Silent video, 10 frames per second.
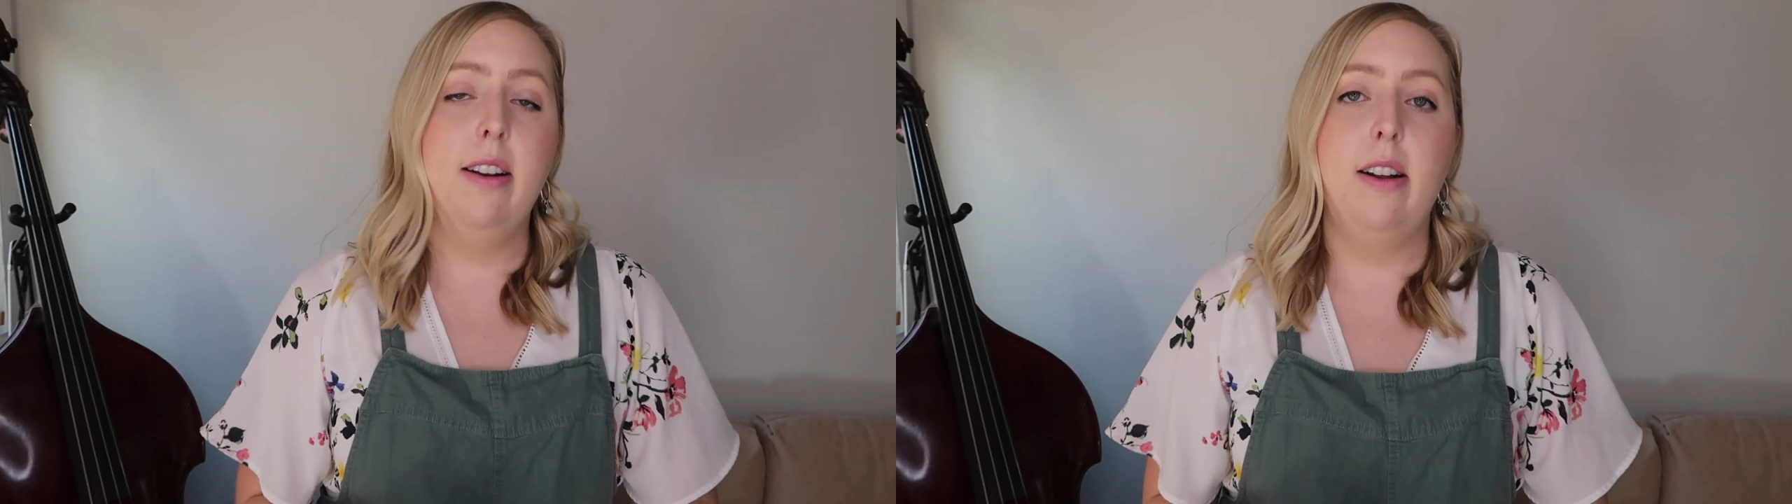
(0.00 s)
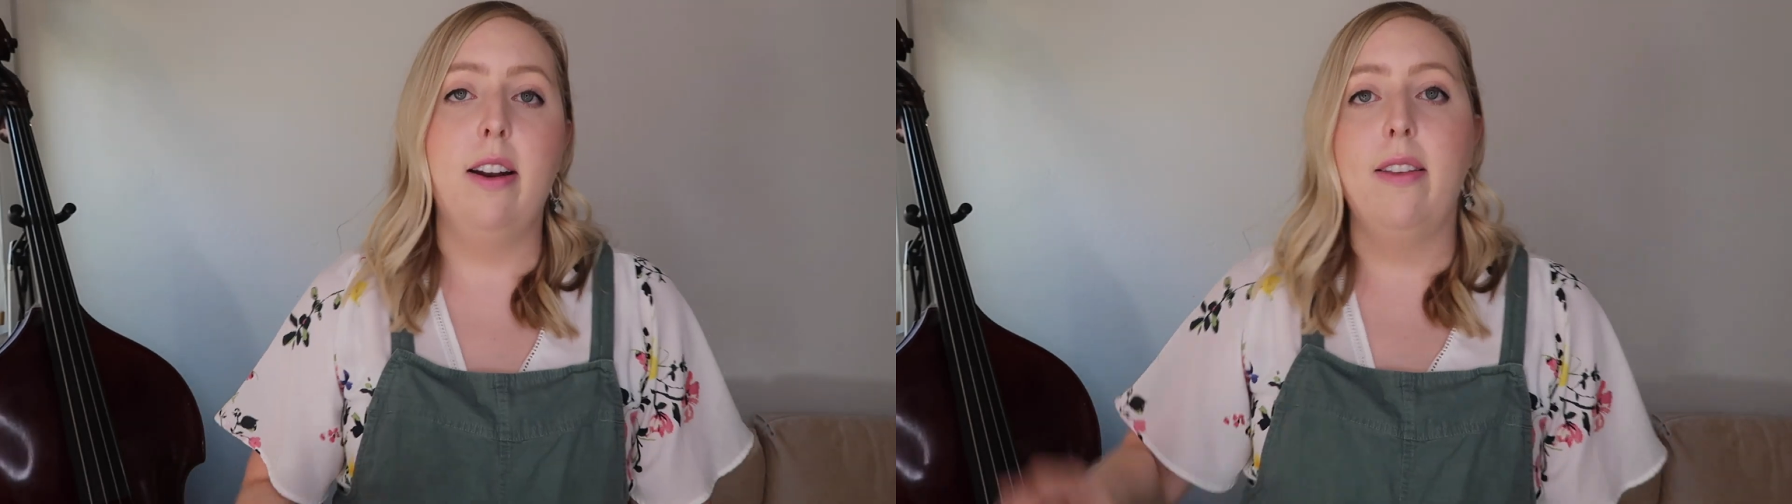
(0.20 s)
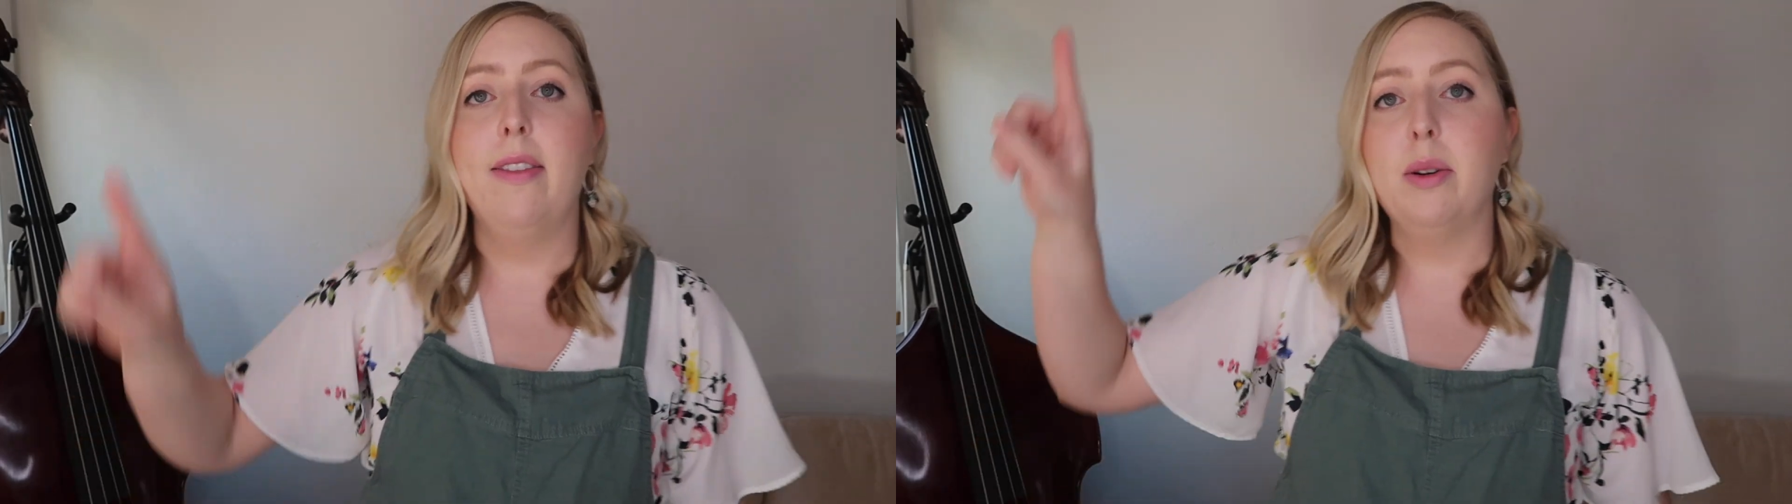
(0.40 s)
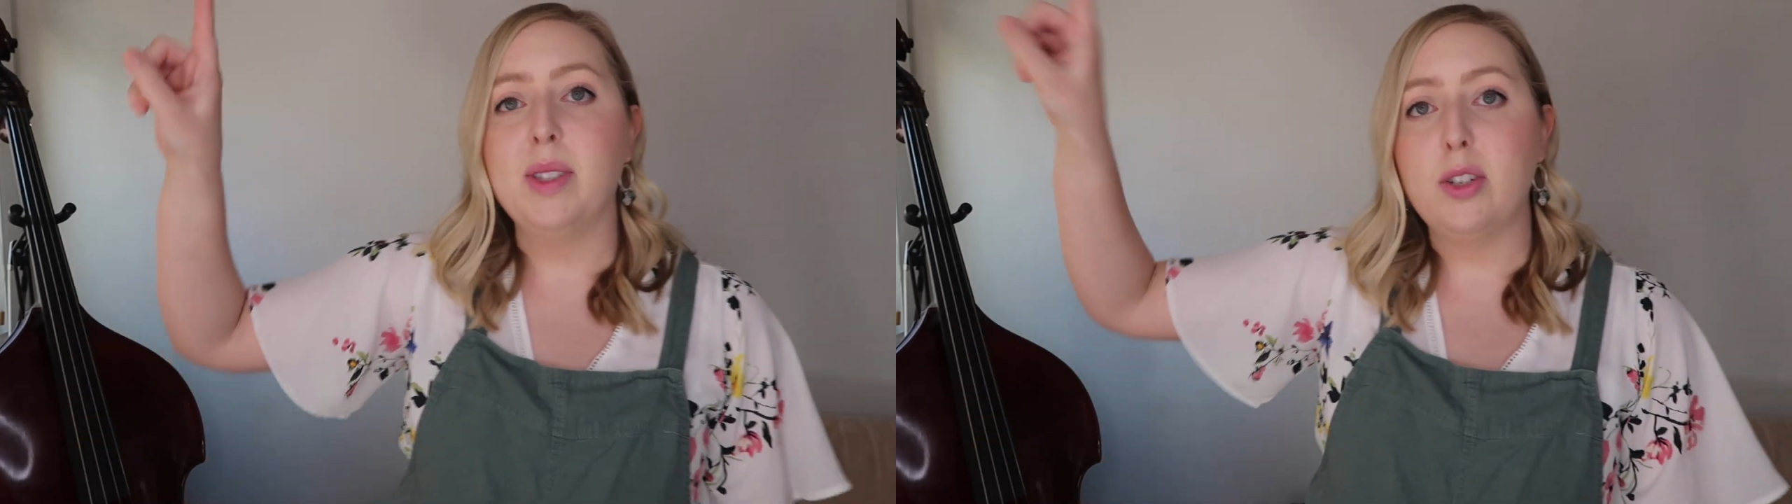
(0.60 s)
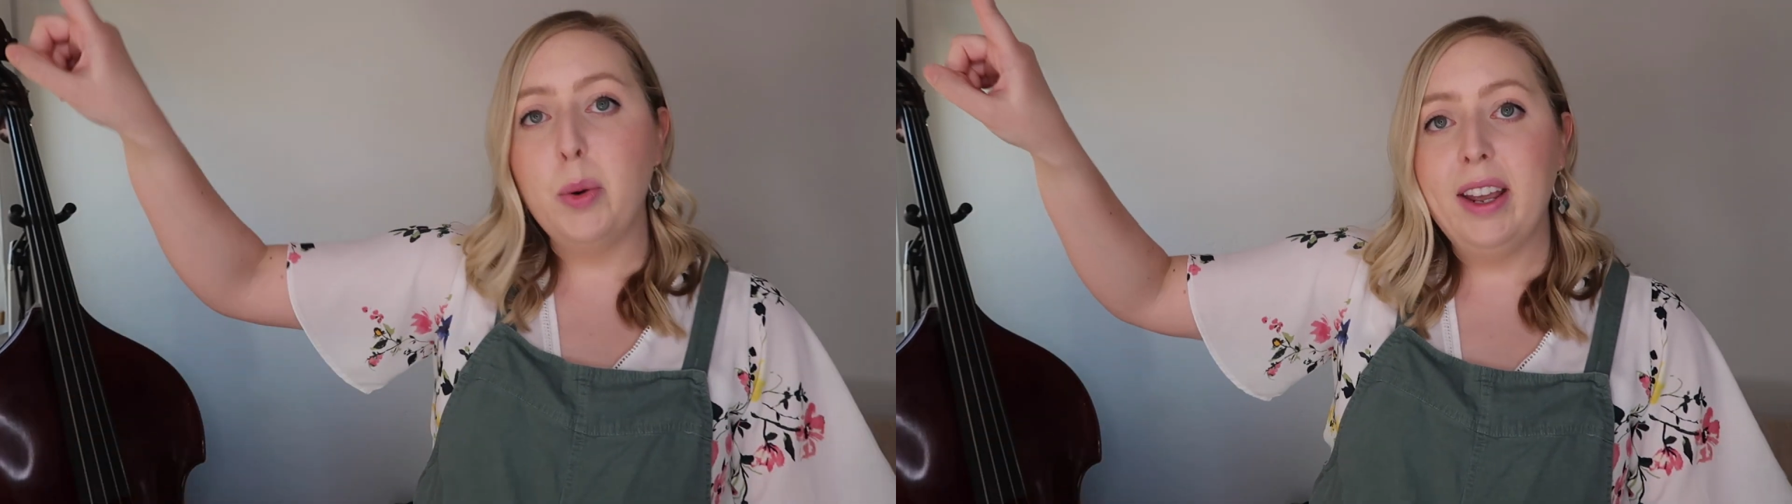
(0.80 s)
and then there
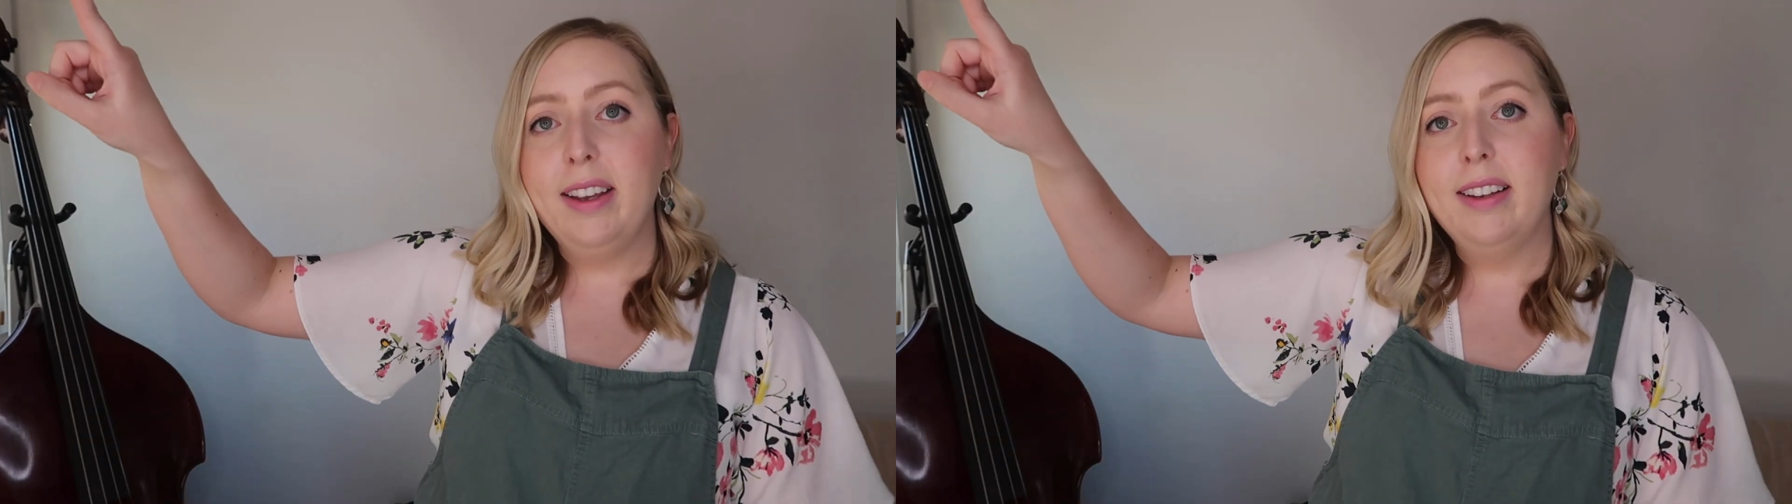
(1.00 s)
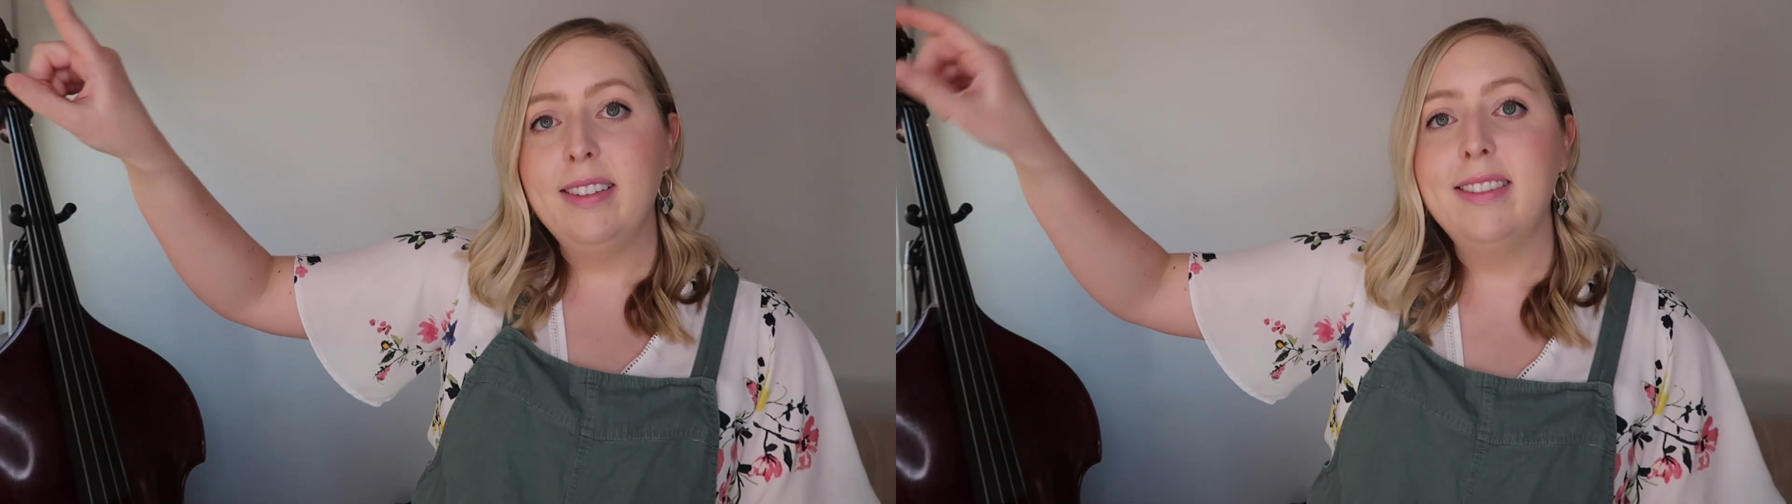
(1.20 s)
was a twig